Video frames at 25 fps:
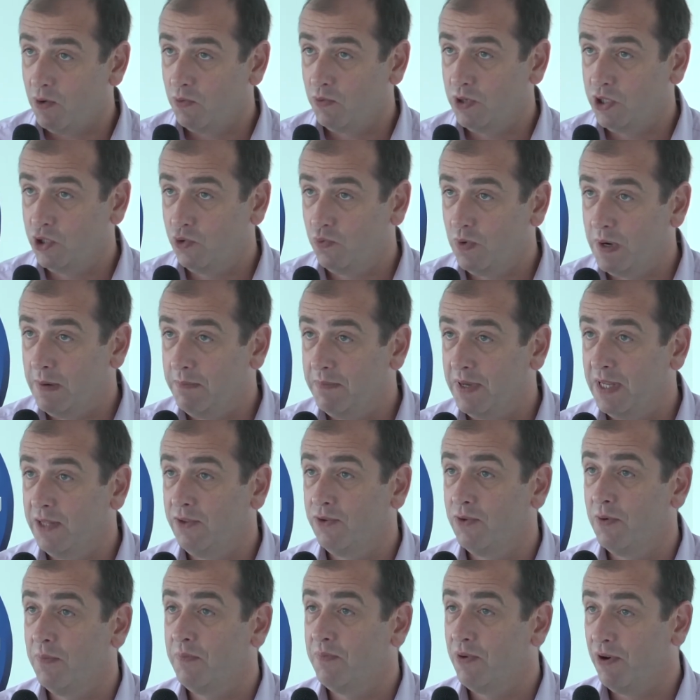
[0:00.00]
which will be
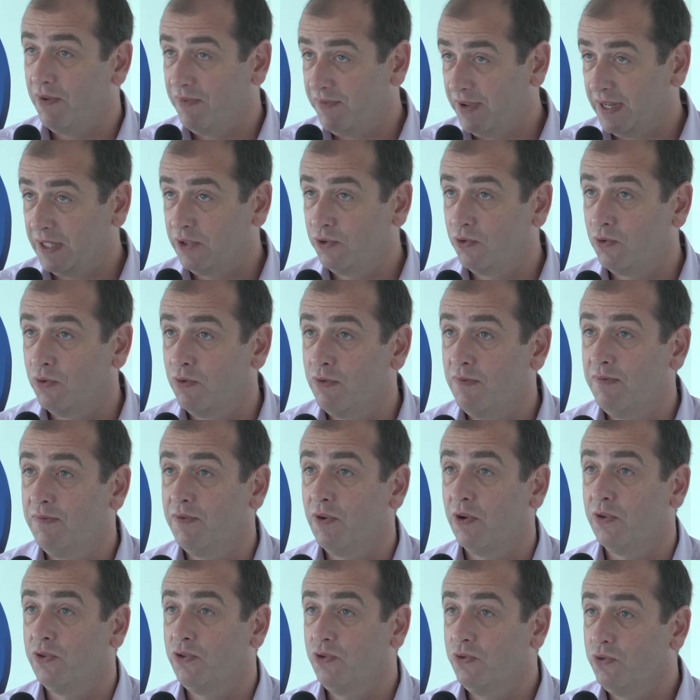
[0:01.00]
the perfect tool
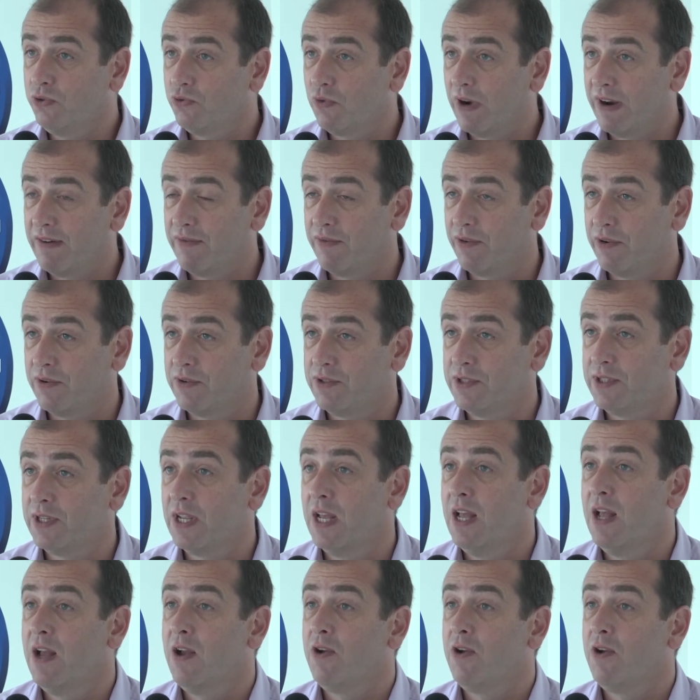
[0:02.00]
for new drivers